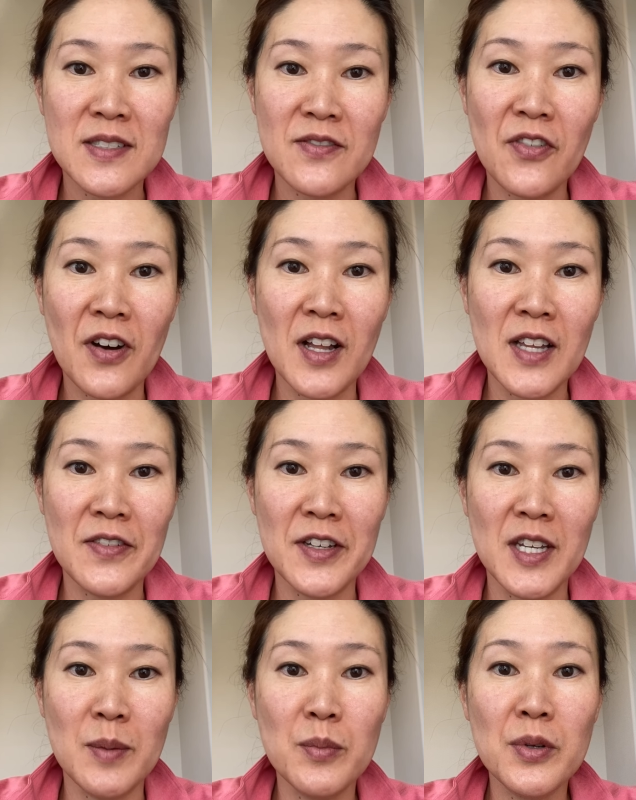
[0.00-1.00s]
and fall of a
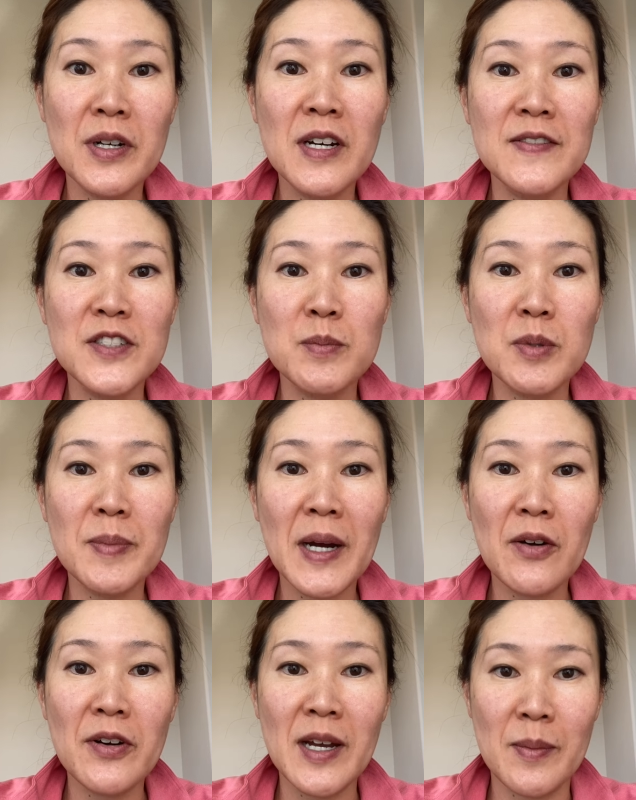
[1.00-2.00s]
number of
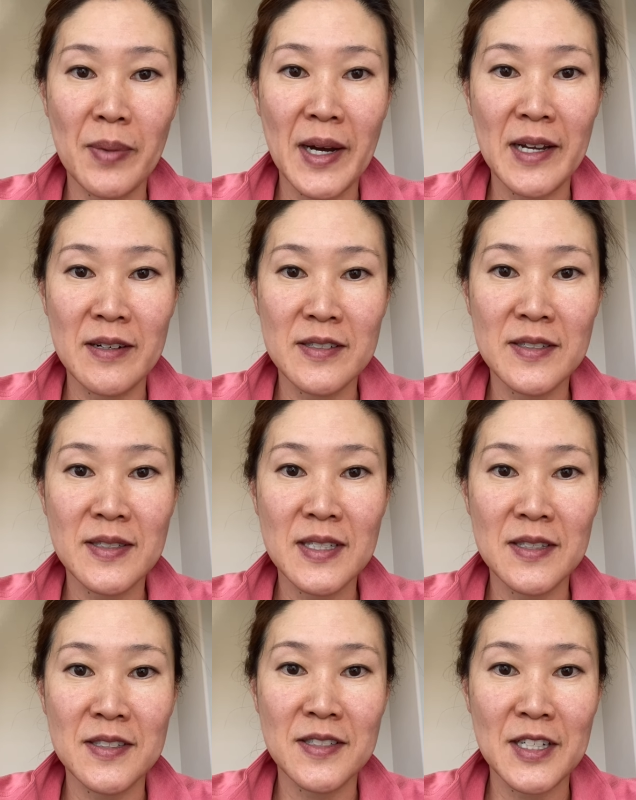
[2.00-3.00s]
superpower empires
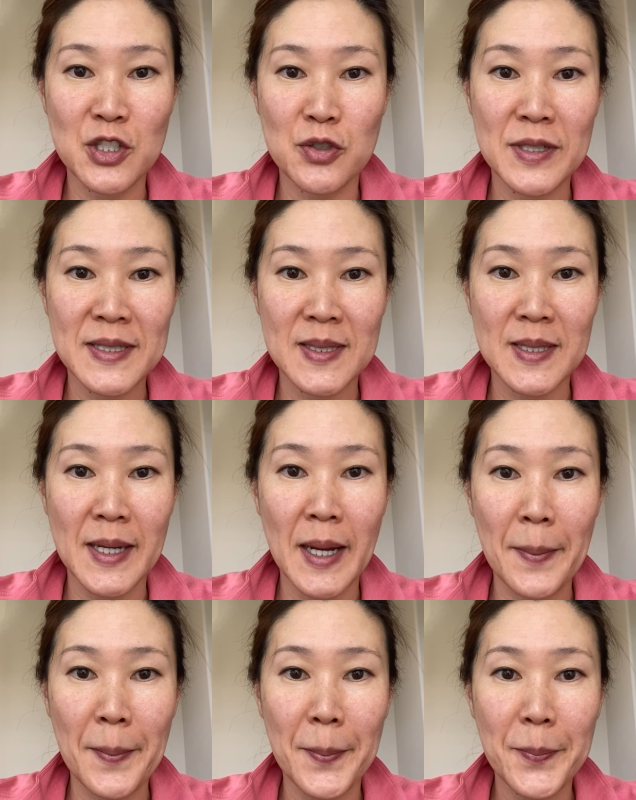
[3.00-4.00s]
in the centuries to
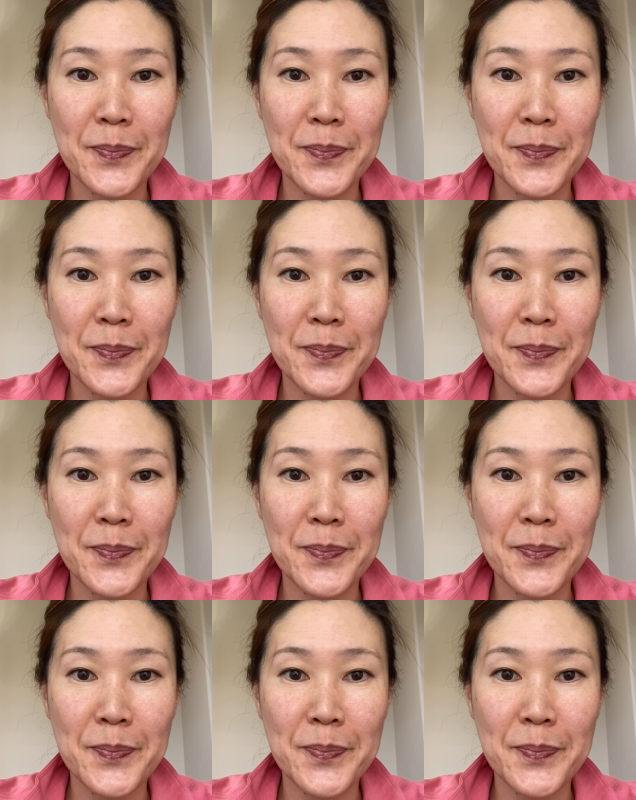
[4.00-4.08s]
come.